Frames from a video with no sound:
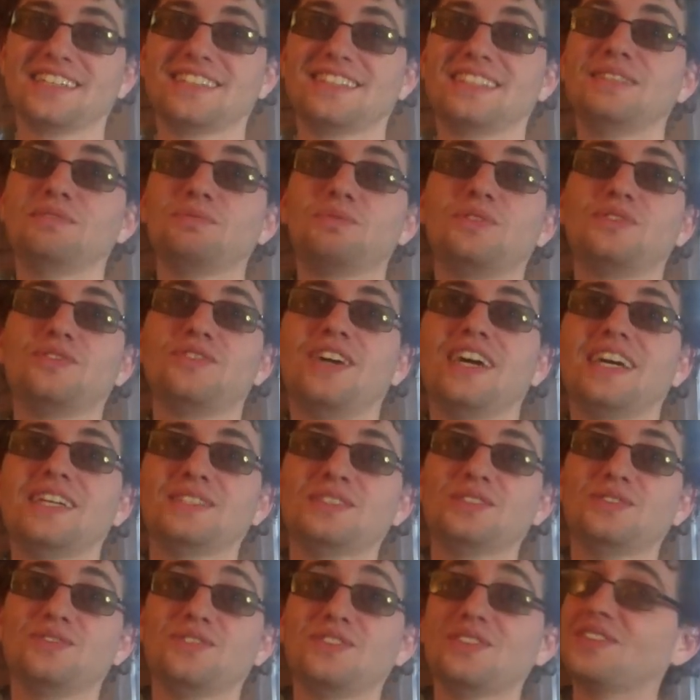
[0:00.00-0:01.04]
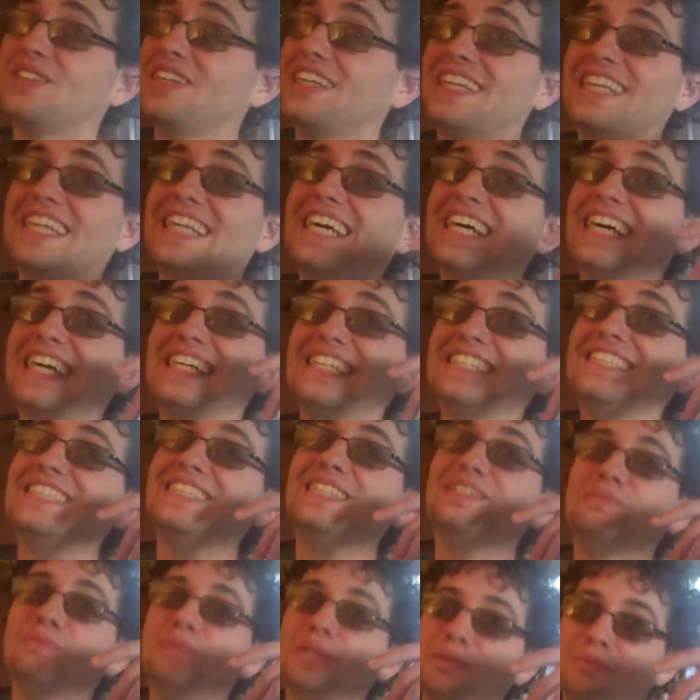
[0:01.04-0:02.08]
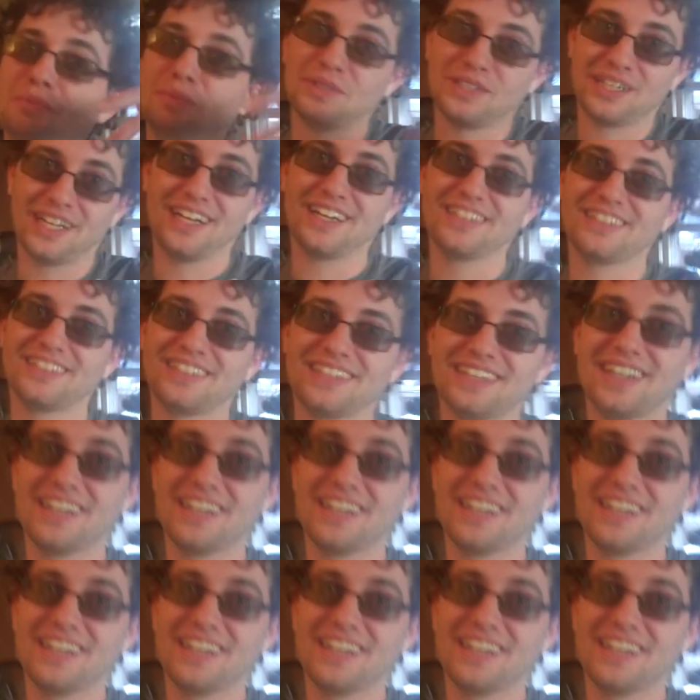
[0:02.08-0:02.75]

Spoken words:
simplify this for the lazy people out there.